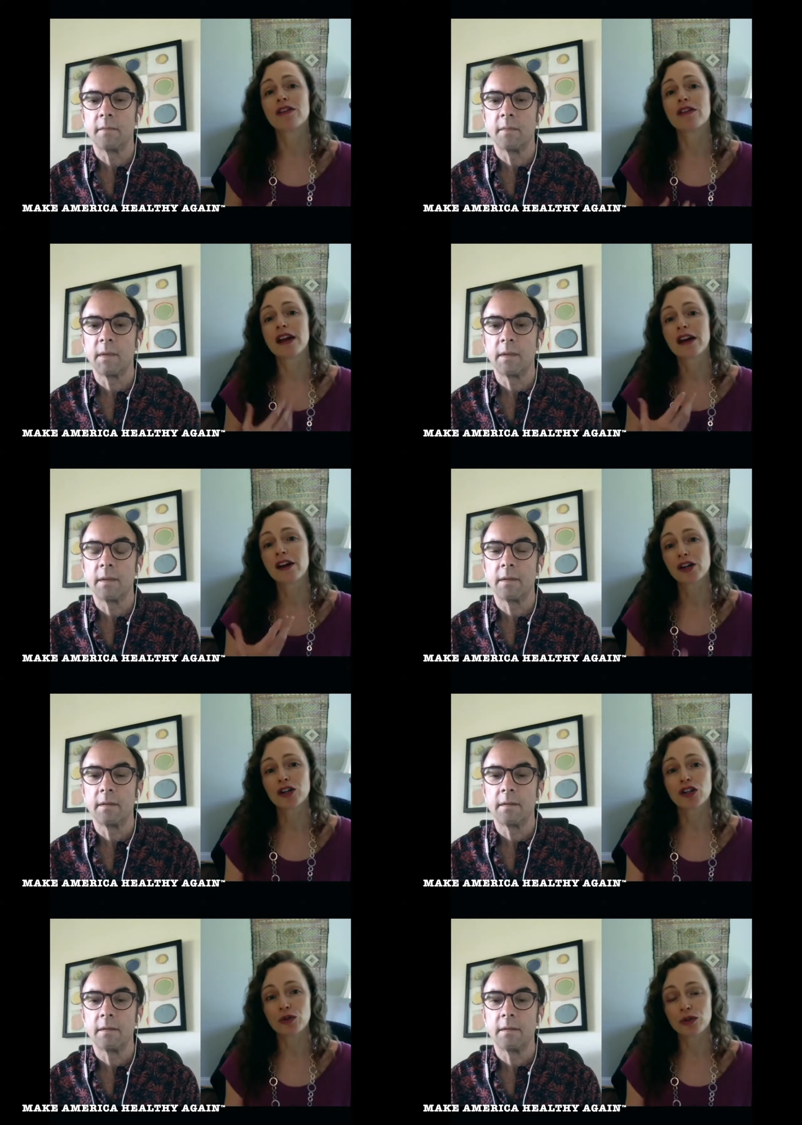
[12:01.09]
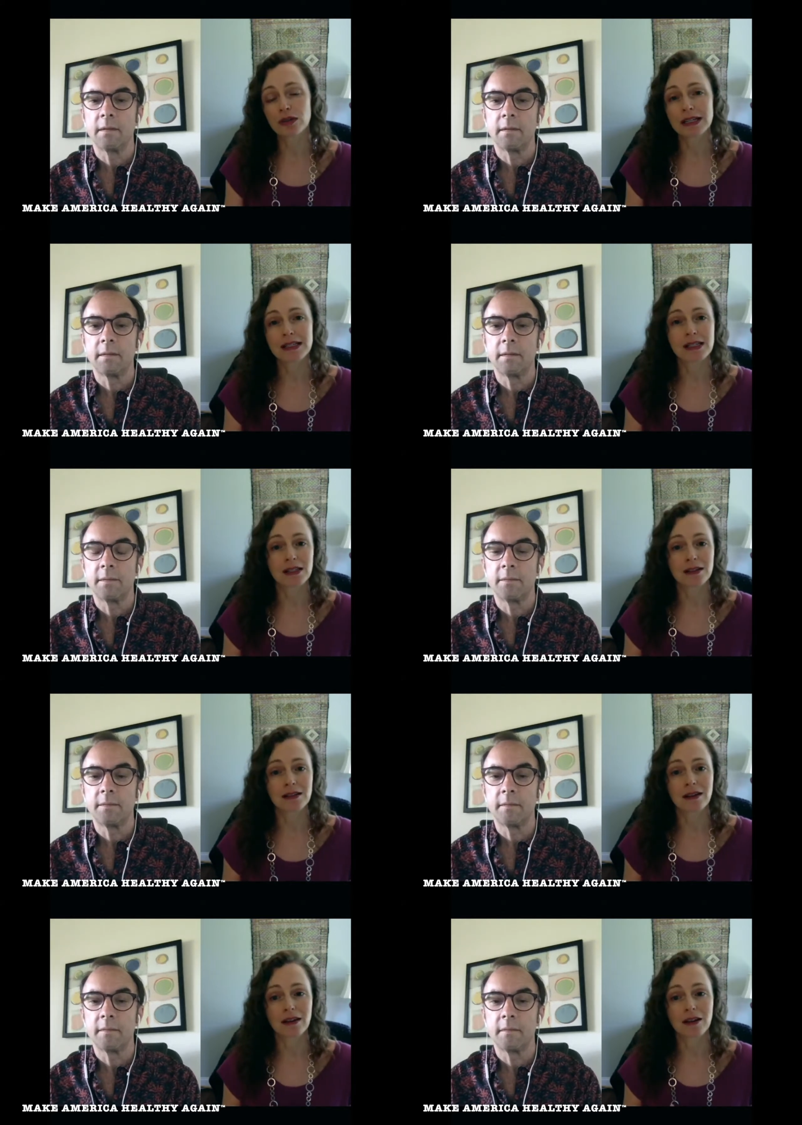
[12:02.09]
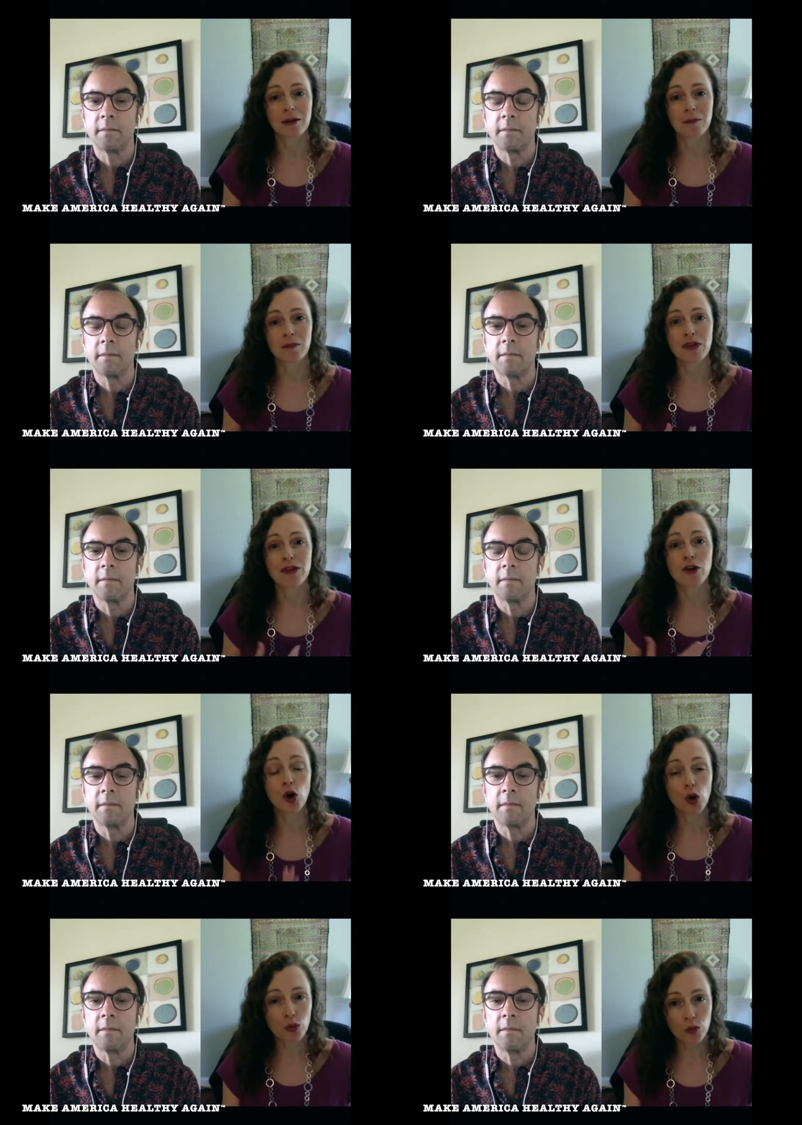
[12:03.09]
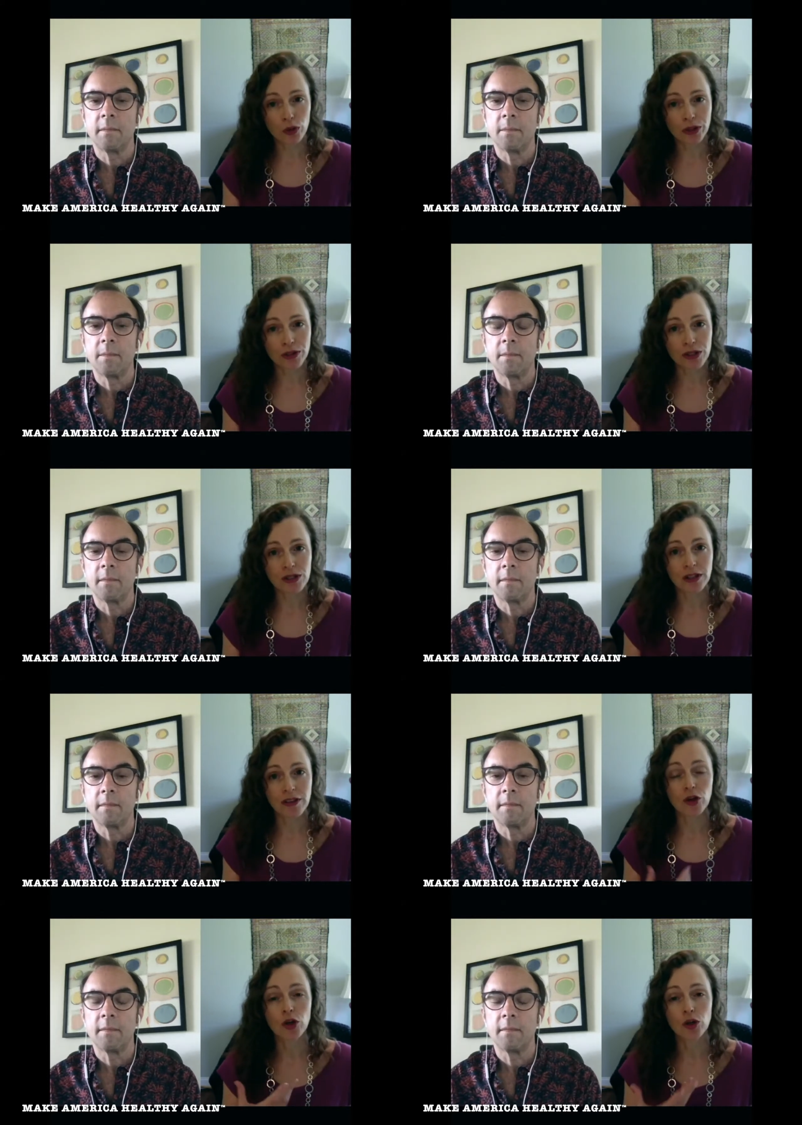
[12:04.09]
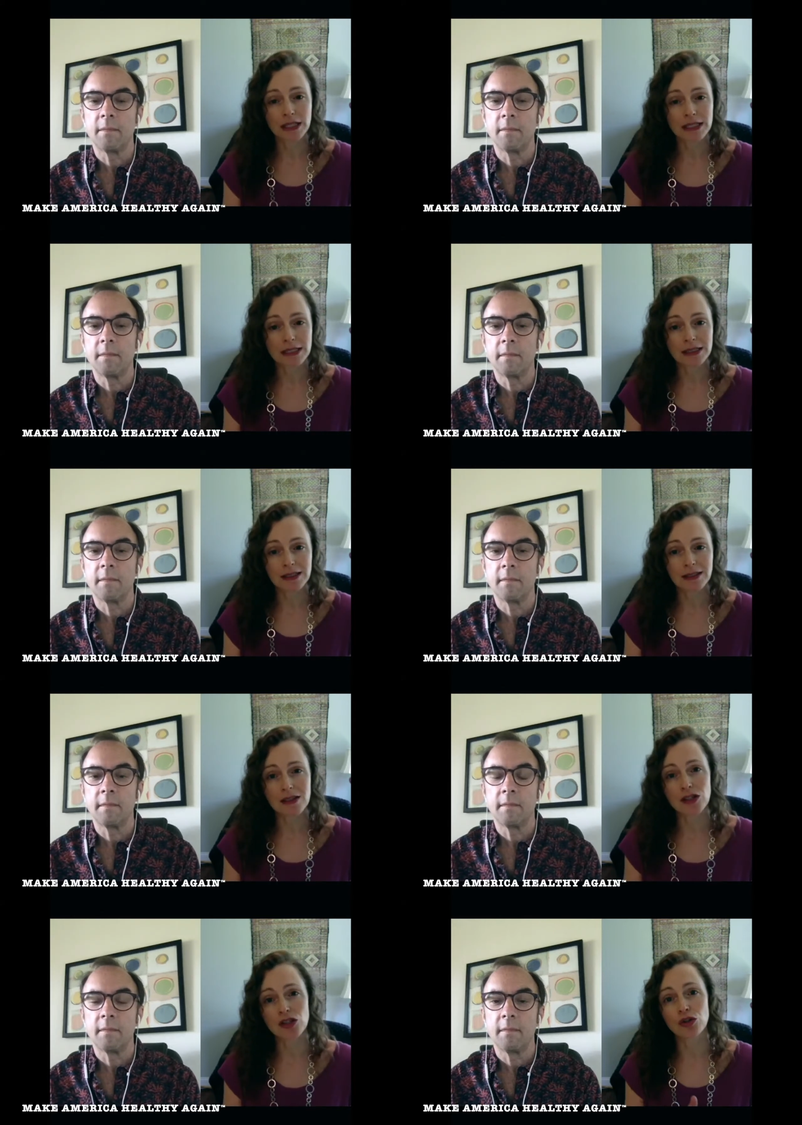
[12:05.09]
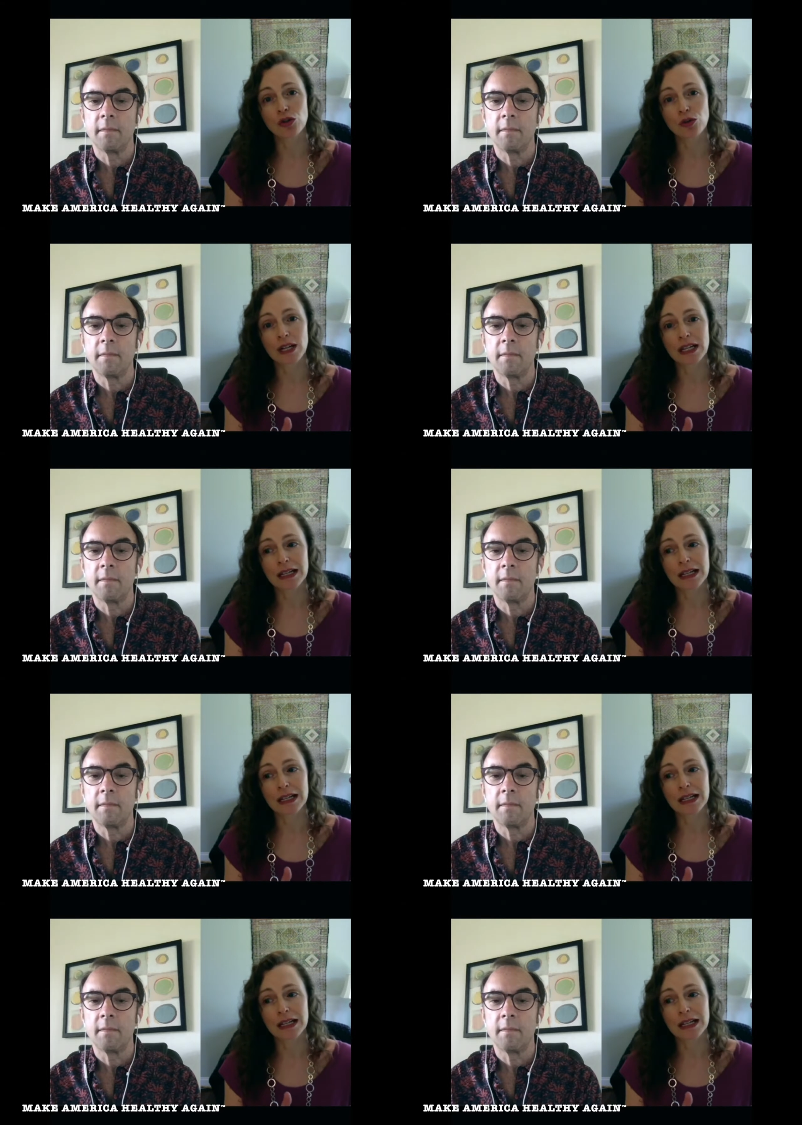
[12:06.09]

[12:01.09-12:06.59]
Speaker 1: they're utilizing um, their own words and their own ideas to